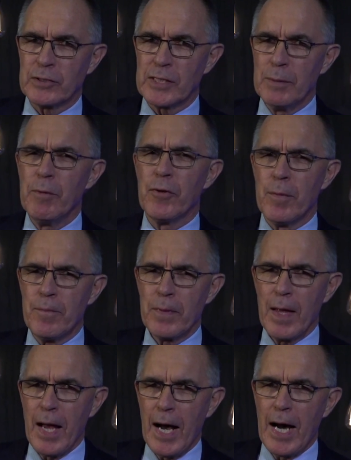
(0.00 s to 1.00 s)
Some of them
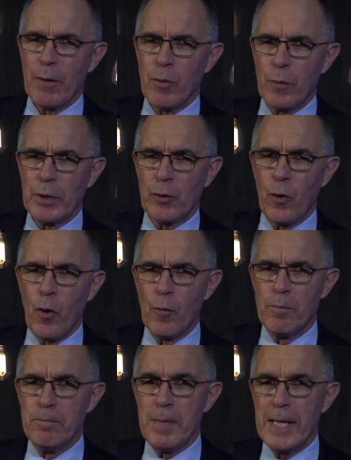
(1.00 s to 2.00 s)
are what we call
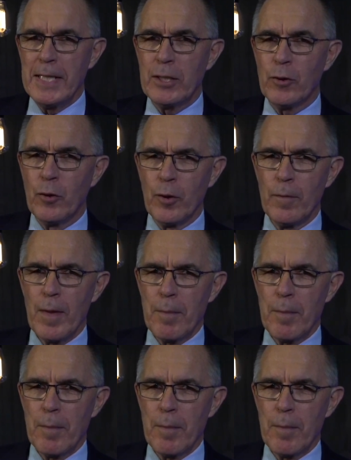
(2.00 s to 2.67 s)
medical